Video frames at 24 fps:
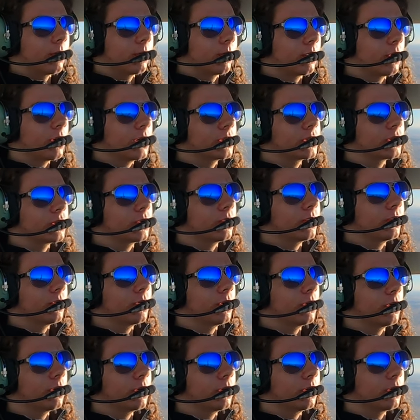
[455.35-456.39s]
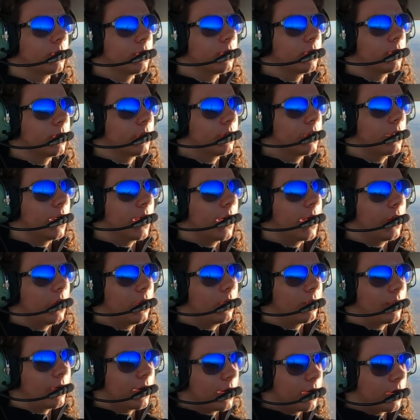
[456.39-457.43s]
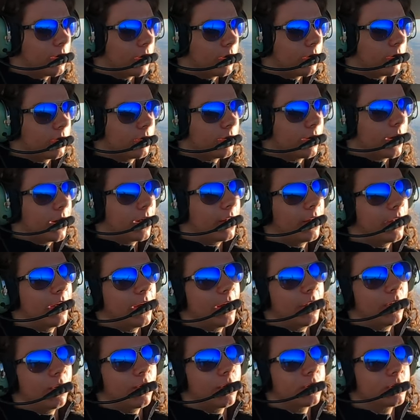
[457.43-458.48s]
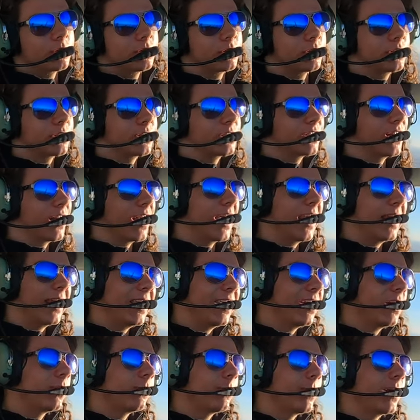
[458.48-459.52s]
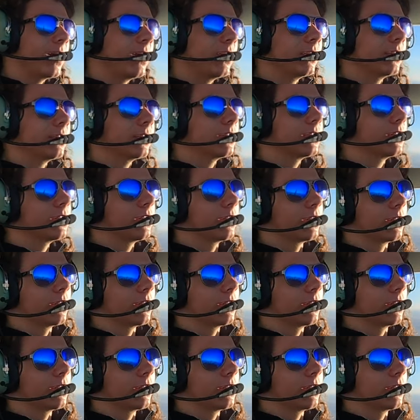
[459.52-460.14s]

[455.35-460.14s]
pressure for the elevator and the ailerons are slightly unbalanced.